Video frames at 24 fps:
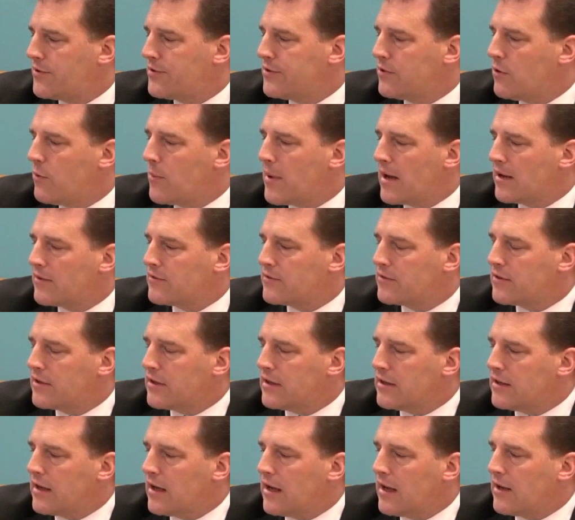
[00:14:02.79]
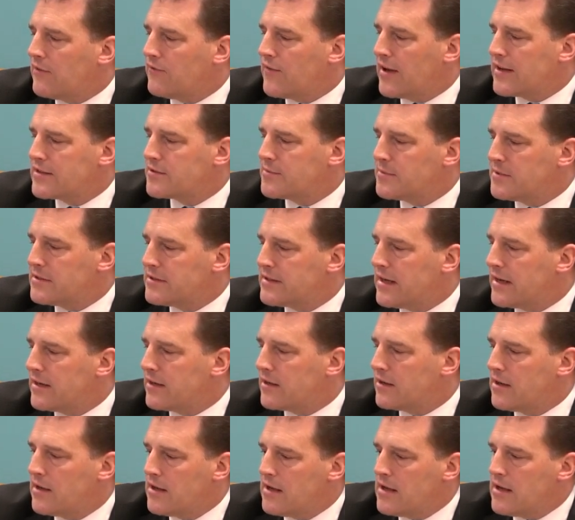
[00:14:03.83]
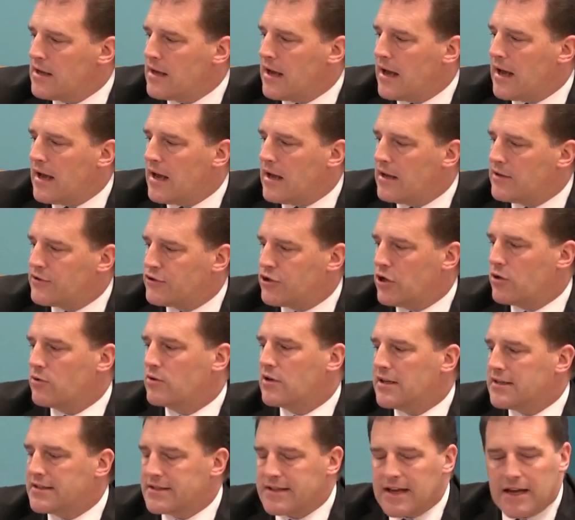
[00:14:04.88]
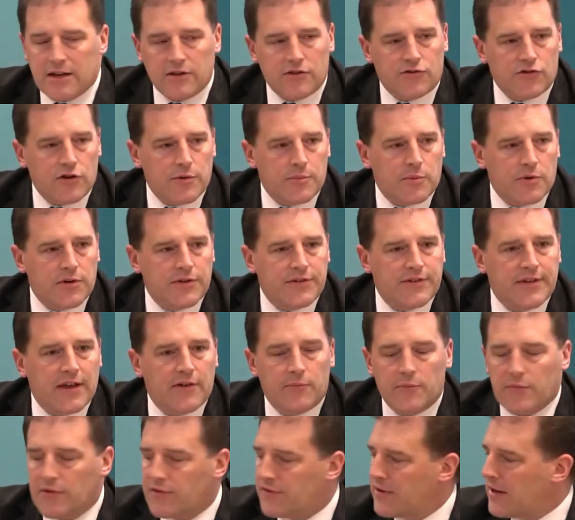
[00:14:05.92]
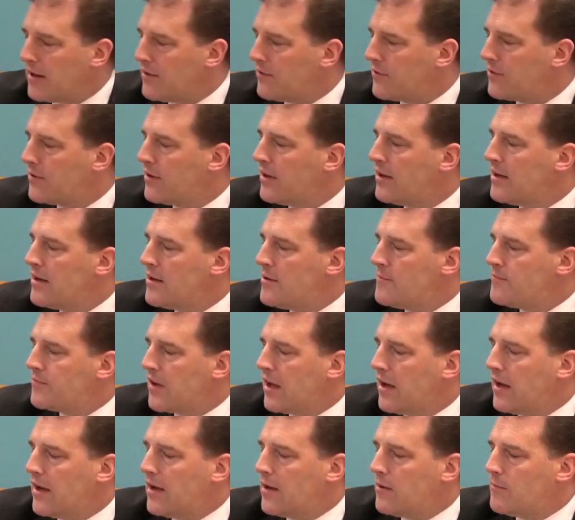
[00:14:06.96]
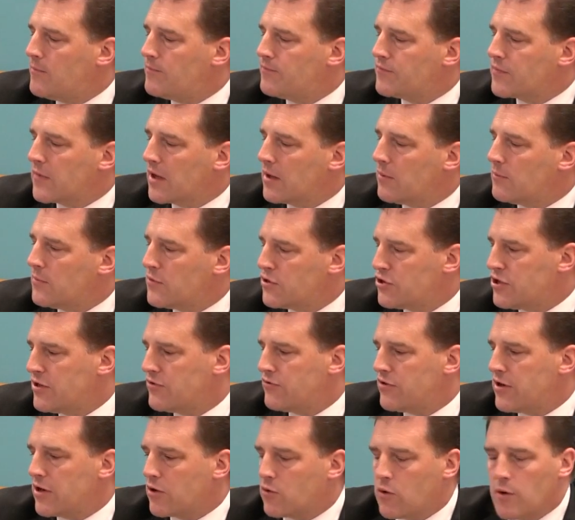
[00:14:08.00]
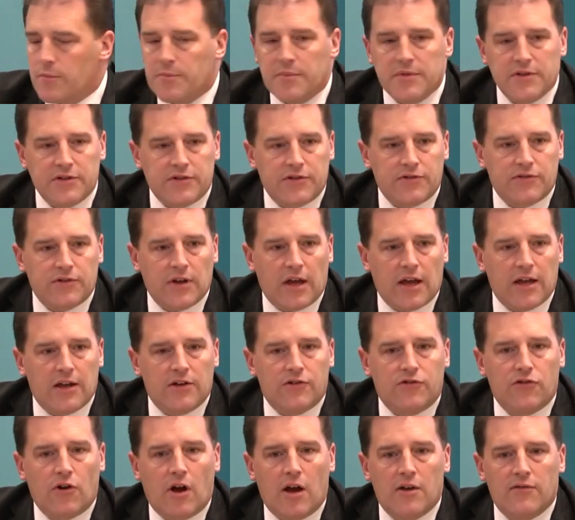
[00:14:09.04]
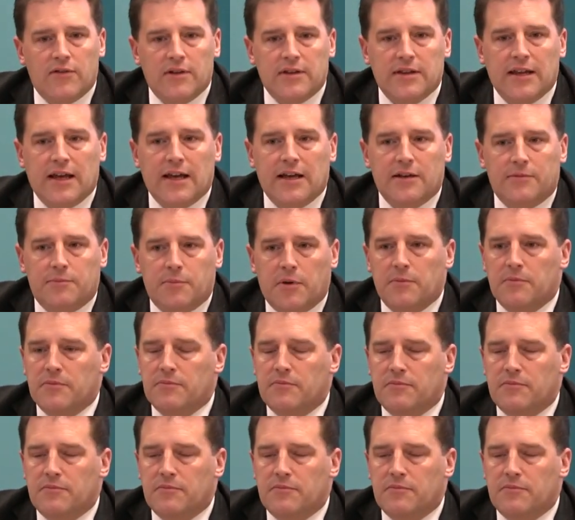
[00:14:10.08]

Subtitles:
to about the investment data. In total, it's down 3.7%. Machinery and equipment's driving that, but